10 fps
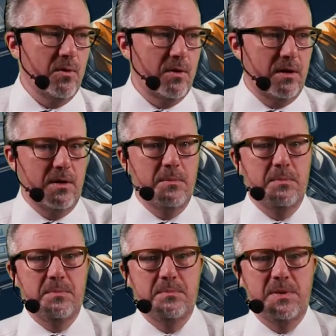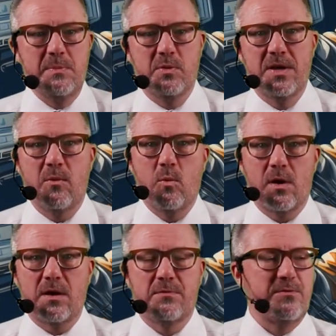or people that
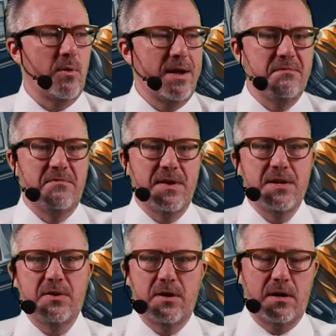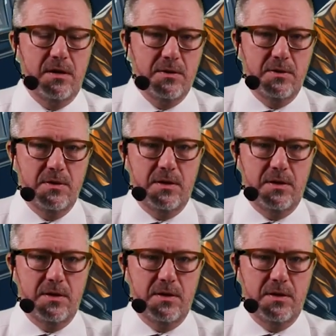work for a vendor,